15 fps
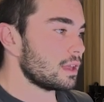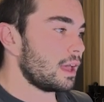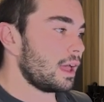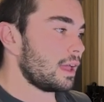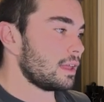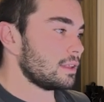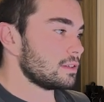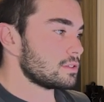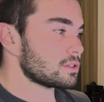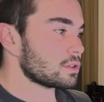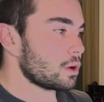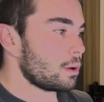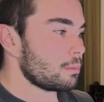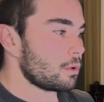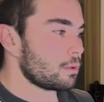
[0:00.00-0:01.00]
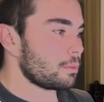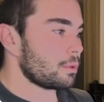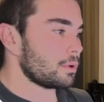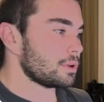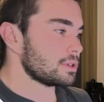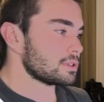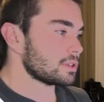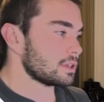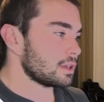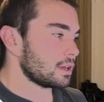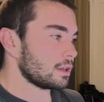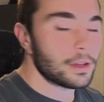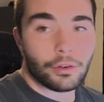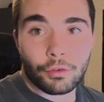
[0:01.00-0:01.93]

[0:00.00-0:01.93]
And it's got more pointers here.